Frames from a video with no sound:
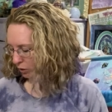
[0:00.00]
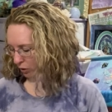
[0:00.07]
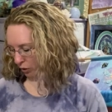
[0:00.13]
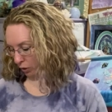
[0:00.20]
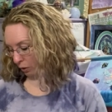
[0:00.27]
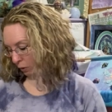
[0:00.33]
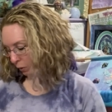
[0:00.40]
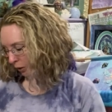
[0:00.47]

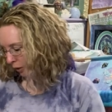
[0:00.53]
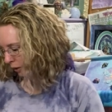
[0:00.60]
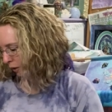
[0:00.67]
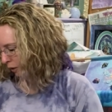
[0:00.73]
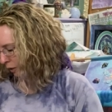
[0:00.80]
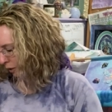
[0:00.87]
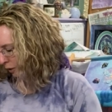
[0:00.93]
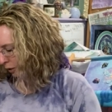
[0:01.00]
So
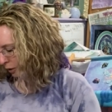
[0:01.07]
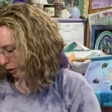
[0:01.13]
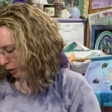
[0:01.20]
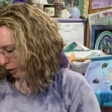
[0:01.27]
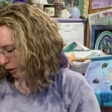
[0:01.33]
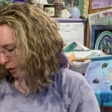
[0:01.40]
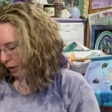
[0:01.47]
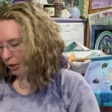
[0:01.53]

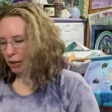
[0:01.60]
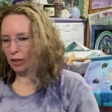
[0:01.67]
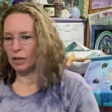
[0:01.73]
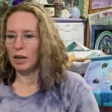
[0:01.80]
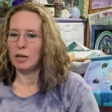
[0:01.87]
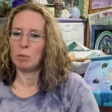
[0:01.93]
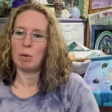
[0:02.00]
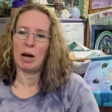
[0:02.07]
I think
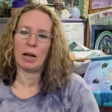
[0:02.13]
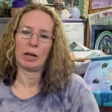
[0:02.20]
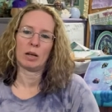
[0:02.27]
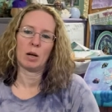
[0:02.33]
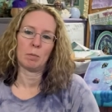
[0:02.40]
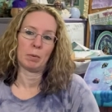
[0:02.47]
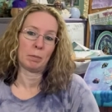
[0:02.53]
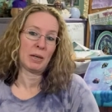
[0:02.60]
I had to buy a
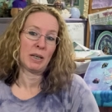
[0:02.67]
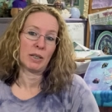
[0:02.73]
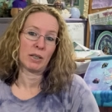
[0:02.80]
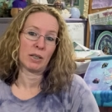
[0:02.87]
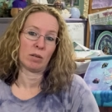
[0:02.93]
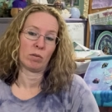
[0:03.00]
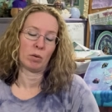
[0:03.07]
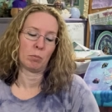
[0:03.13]
couple pieces
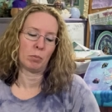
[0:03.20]
of it.